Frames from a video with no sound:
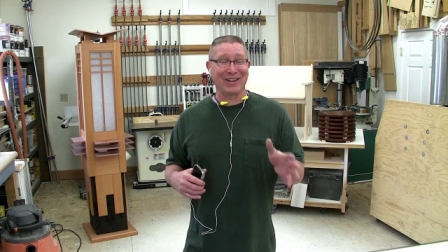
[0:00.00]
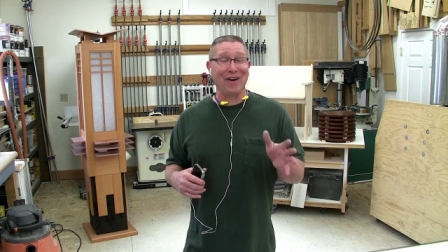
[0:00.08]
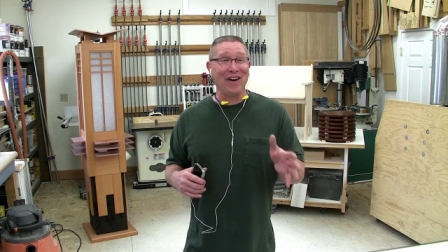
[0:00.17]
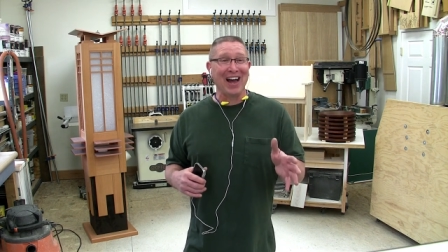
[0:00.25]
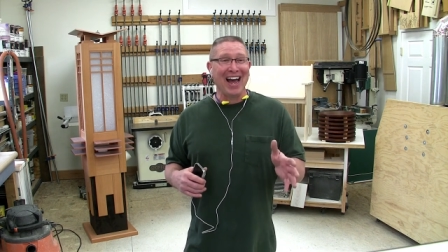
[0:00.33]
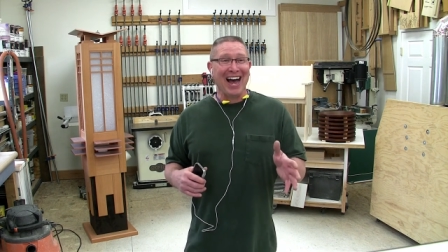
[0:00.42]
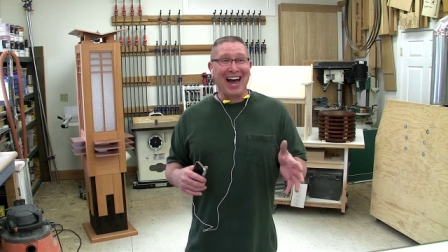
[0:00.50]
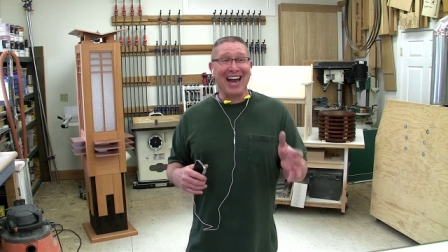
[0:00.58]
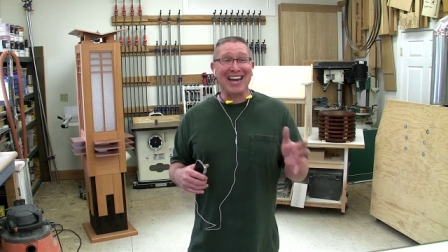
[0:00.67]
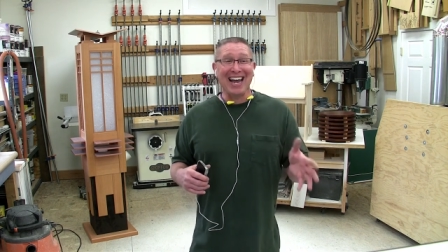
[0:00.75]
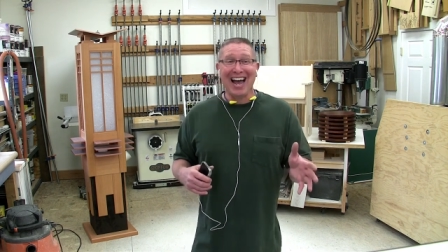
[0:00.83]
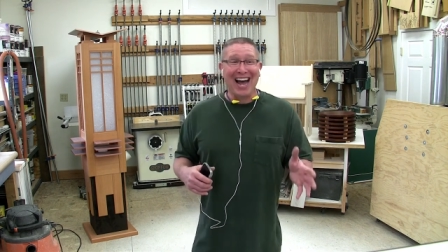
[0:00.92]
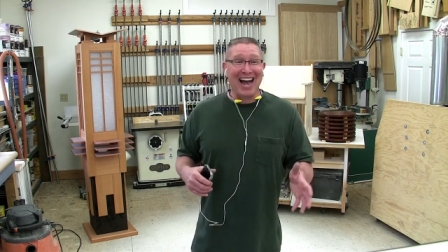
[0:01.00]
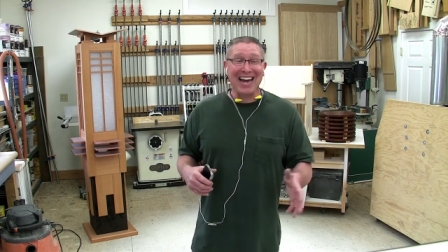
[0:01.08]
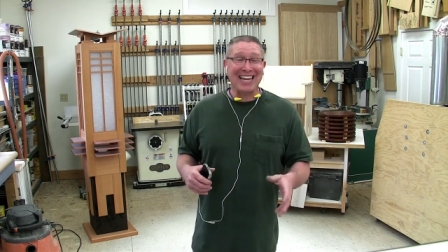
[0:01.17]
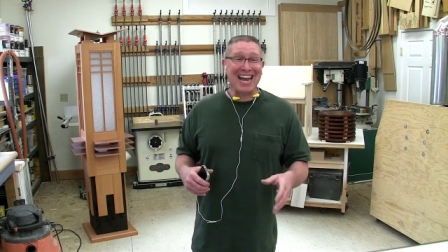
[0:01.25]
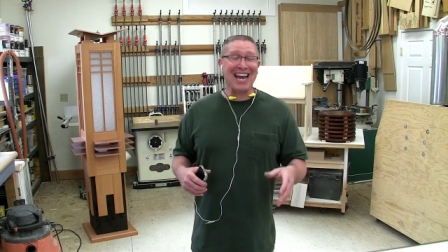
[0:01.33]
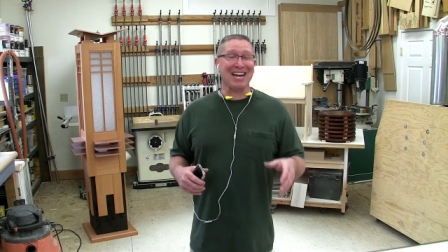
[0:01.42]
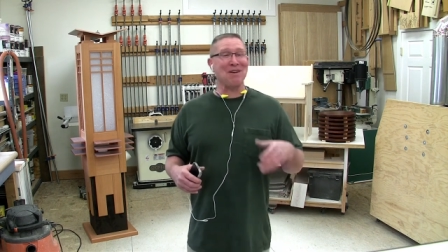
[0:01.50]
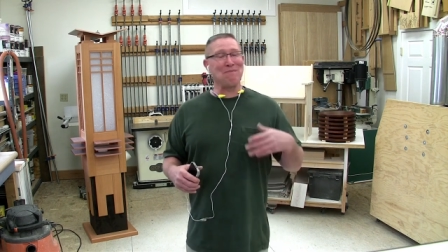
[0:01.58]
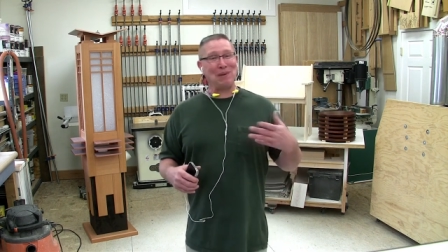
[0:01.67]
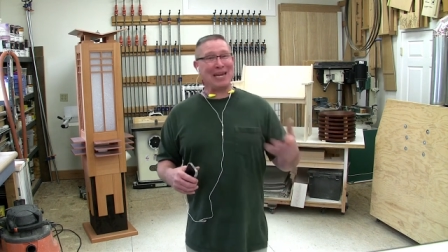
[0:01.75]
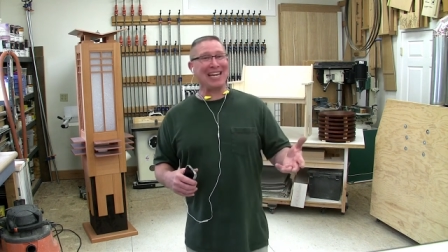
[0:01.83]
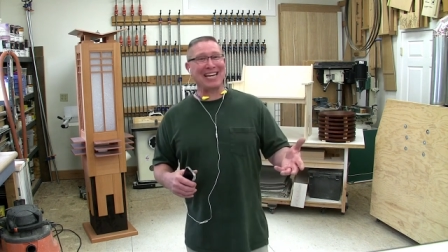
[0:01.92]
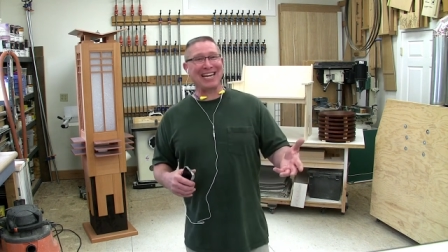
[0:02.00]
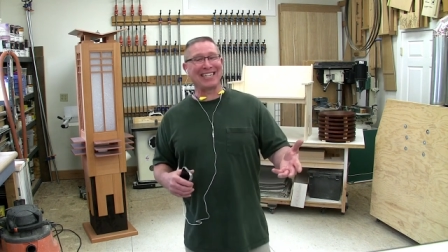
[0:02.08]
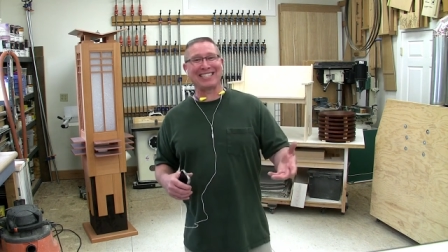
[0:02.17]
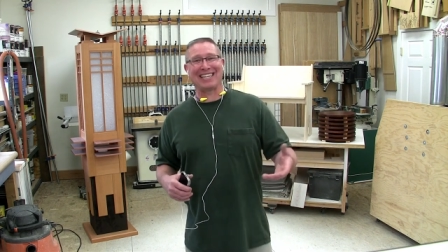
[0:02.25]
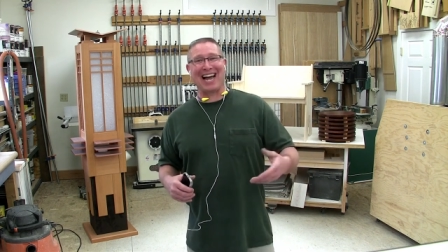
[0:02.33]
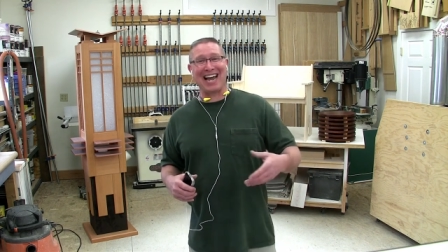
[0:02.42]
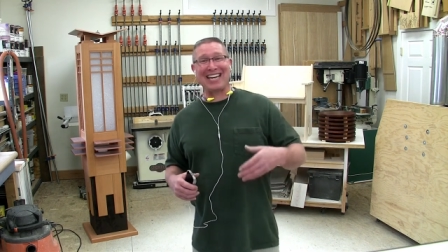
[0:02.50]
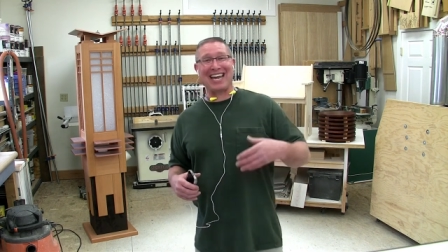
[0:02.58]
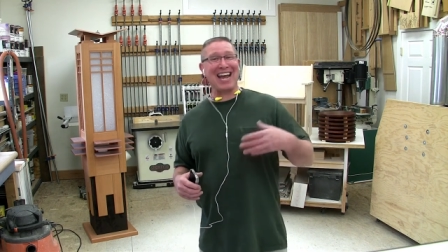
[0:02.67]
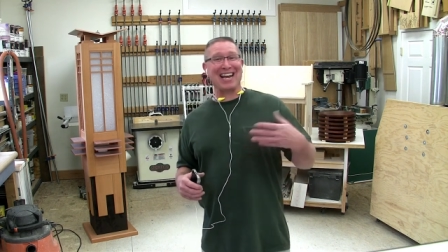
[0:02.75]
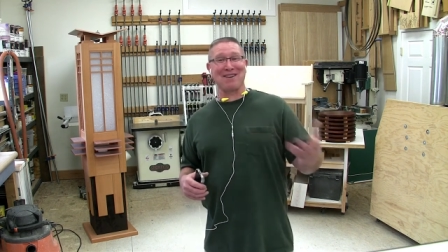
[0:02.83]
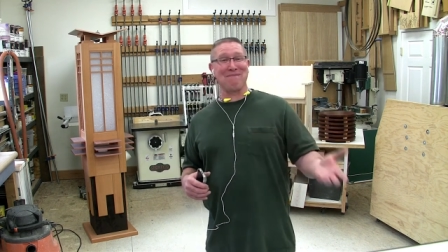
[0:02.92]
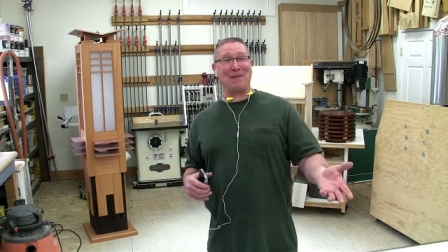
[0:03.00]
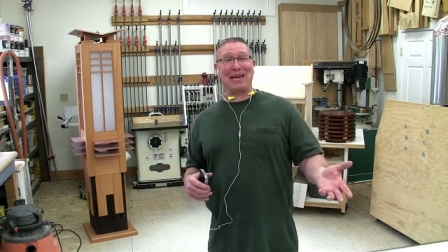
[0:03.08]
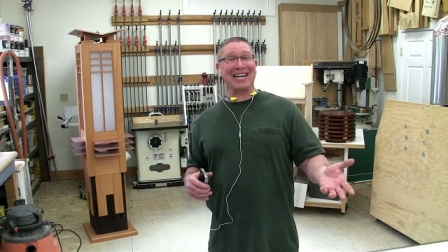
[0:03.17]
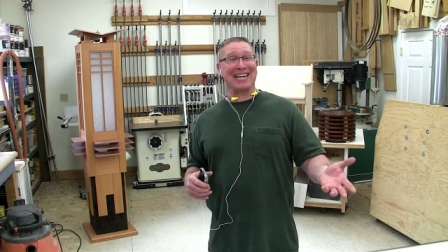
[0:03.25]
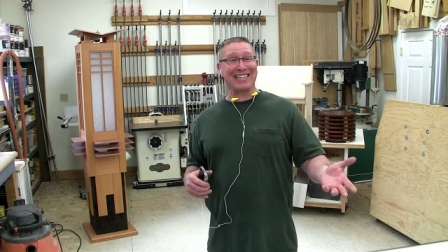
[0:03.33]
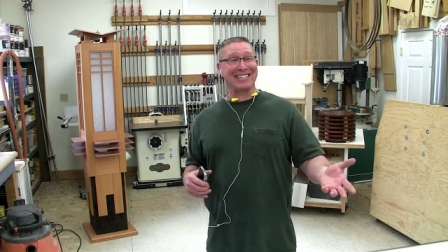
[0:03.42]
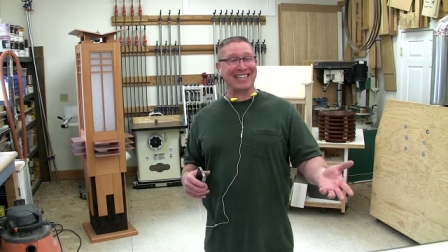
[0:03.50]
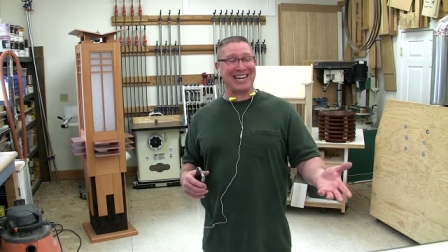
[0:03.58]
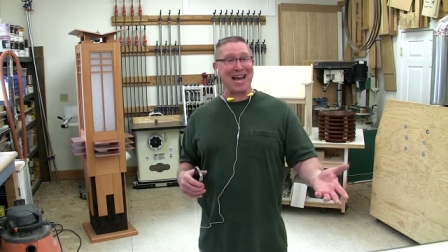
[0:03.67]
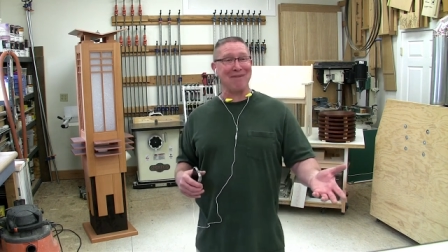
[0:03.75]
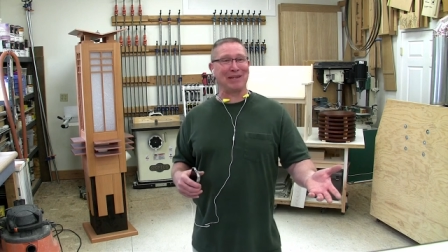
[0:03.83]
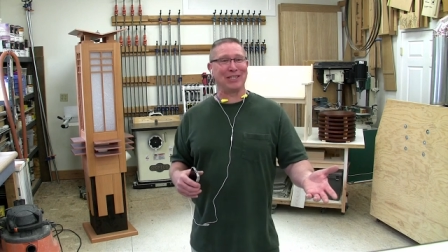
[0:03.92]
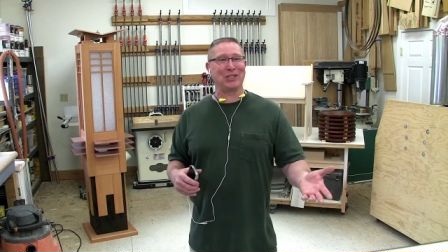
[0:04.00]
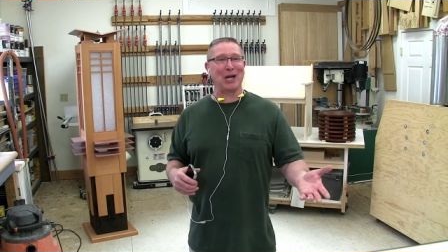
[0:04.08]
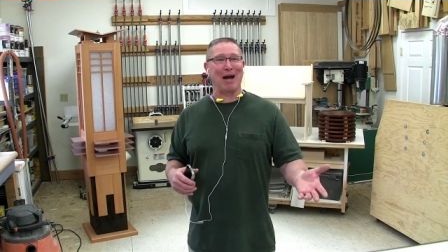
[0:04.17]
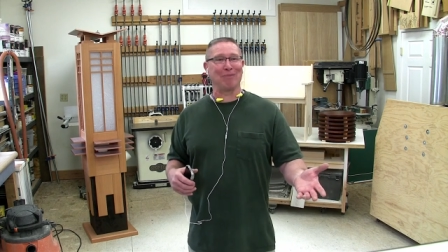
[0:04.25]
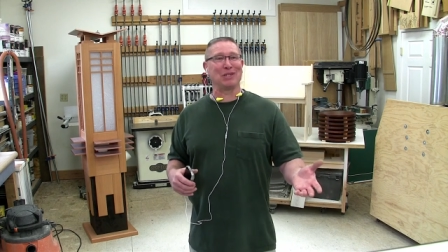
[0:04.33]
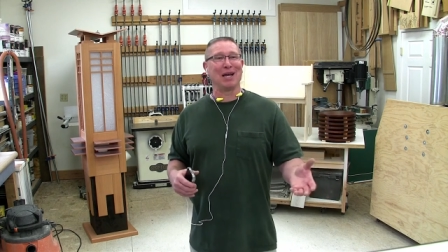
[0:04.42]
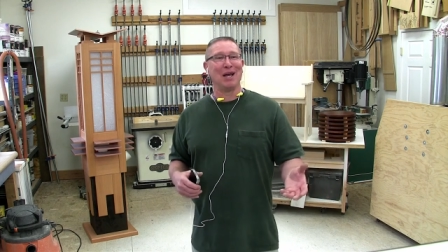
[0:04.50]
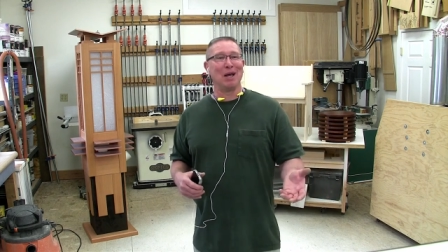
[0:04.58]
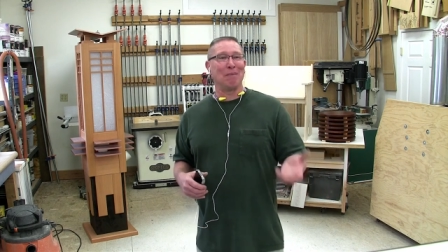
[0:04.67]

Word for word: So I, I can't compete against, I can't compete against the cabinet shops.